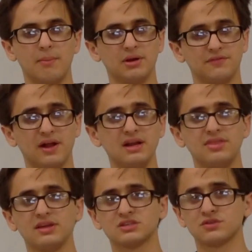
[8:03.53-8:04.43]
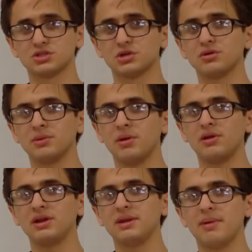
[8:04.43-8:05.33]
But if anything is for certain about
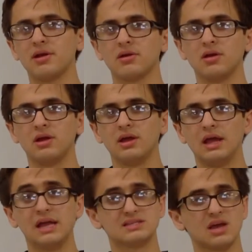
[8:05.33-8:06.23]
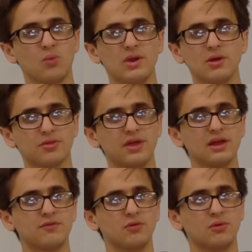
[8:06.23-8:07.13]
antimatter, it's that we are
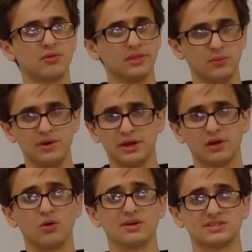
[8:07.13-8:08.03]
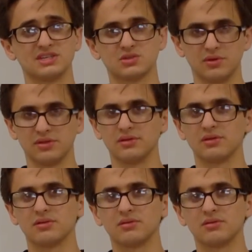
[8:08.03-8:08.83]
thankful that we can coexist with it.